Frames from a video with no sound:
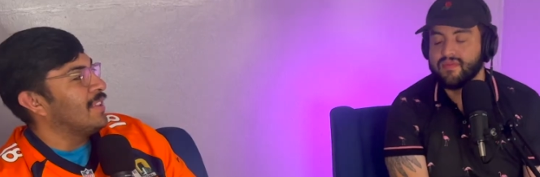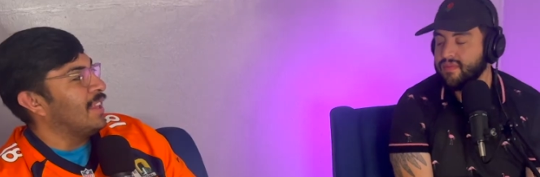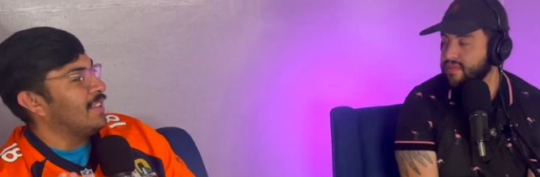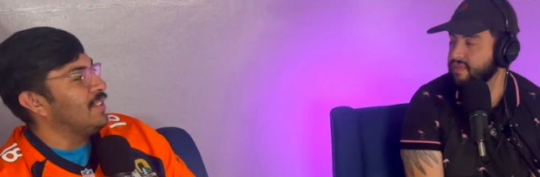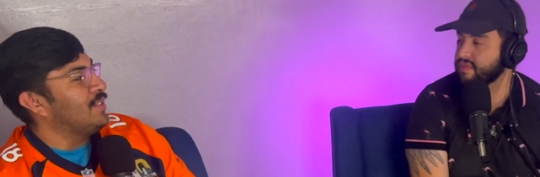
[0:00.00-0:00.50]
Speaker 1: that
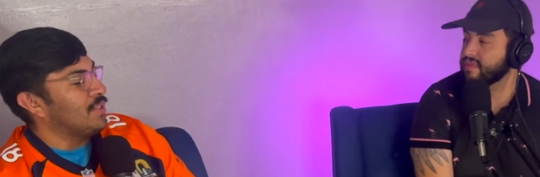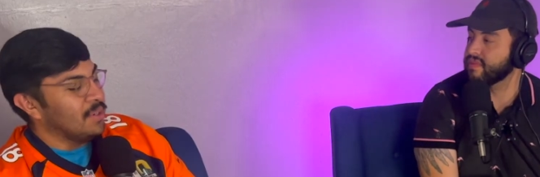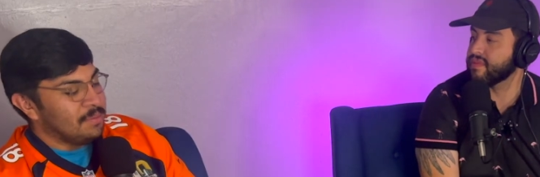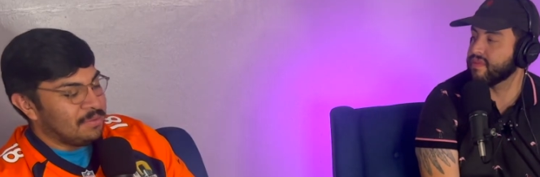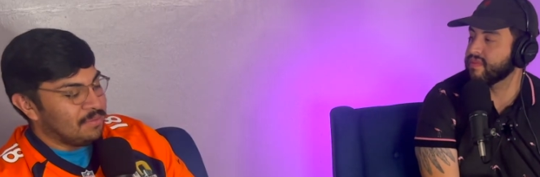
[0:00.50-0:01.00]
these
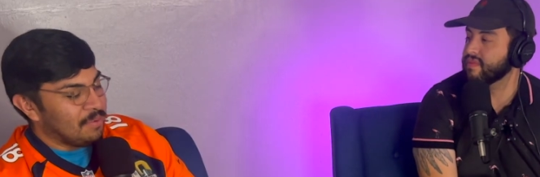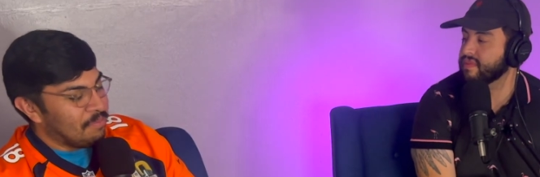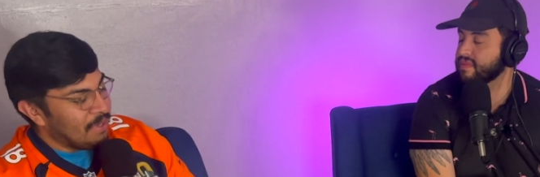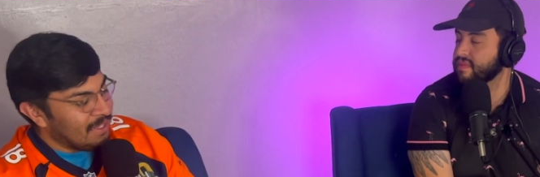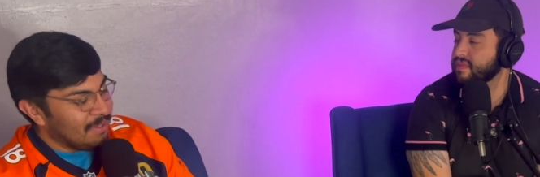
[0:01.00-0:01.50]
tropes
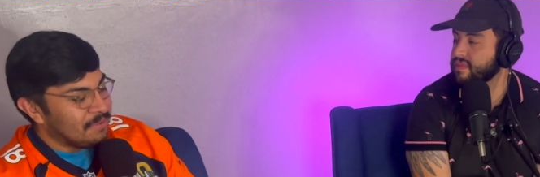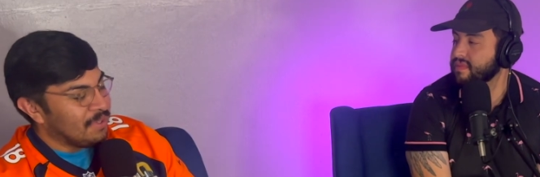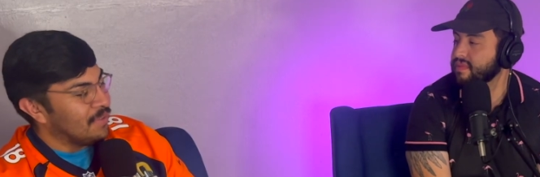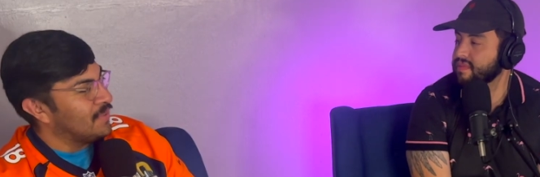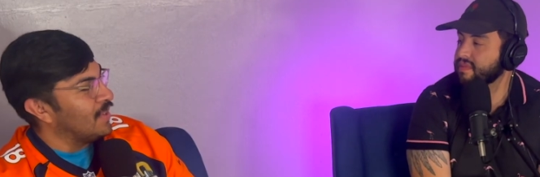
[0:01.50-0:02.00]
repeat
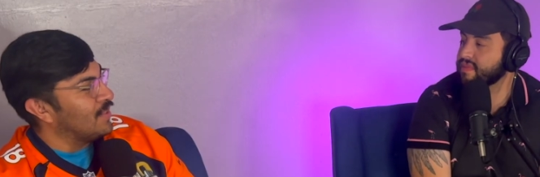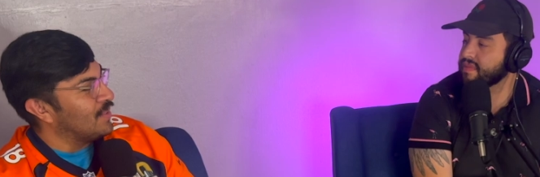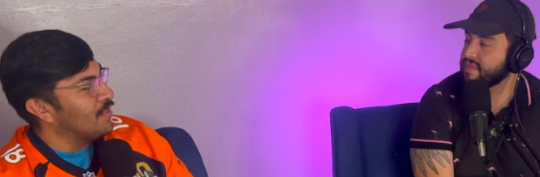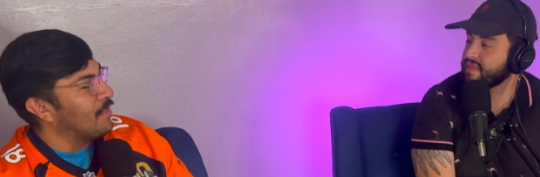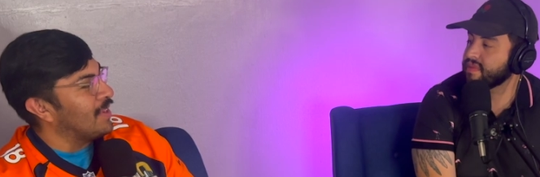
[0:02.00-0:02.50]
themselves uh, so
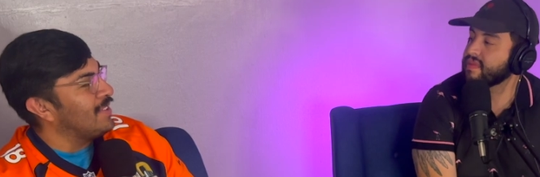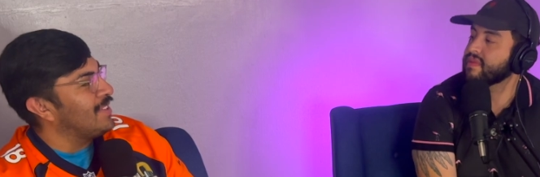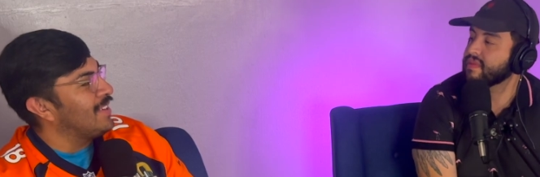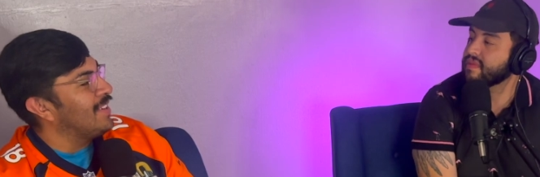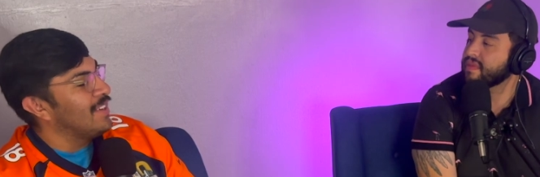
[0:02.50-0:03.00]
much.
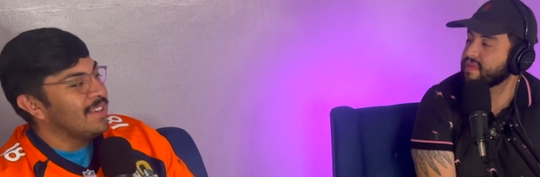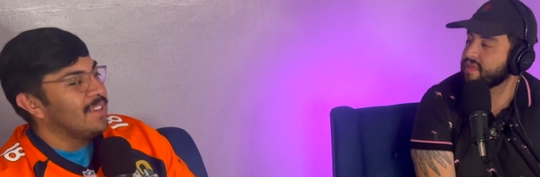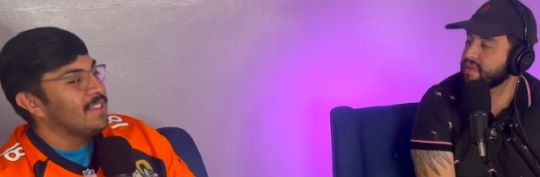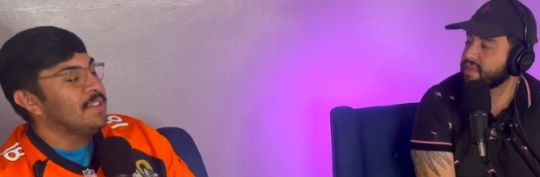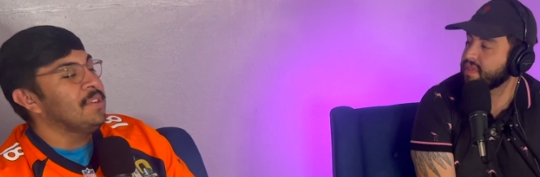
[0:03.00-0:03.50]

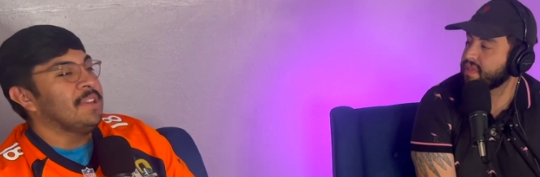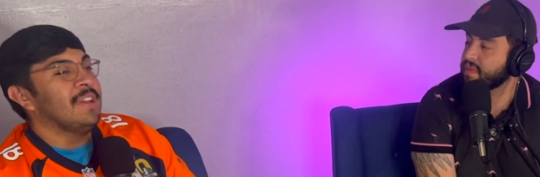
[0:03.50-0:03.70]
Dude,